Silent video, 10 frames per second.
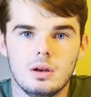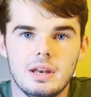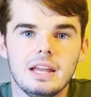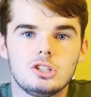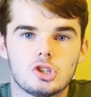
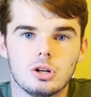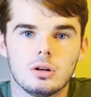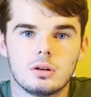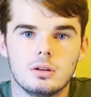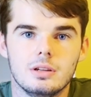
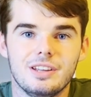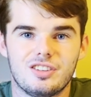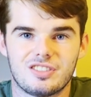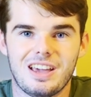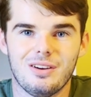Nature
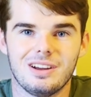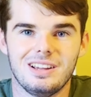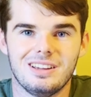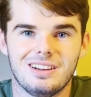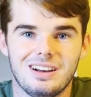is
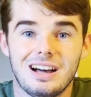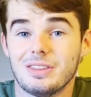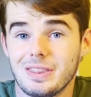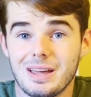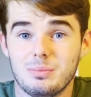Scary. I
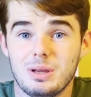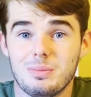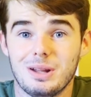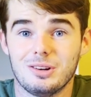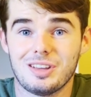think that'd be a
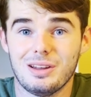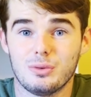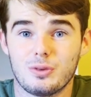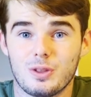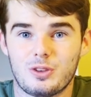better
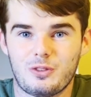title for this